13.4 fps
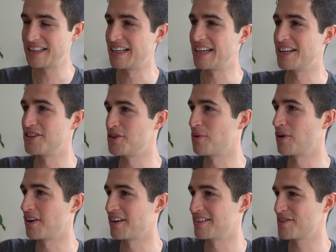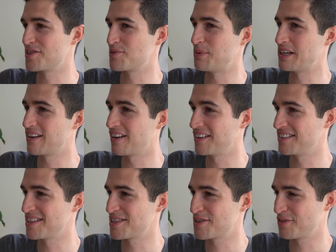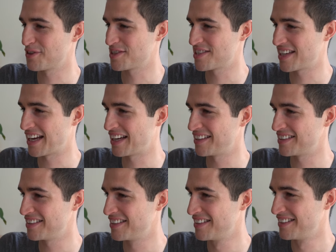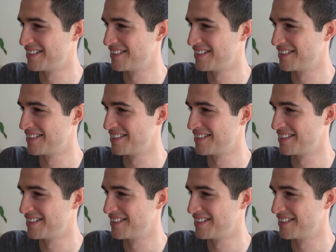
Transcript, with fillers: Leah, do you wanna speak on this for a second?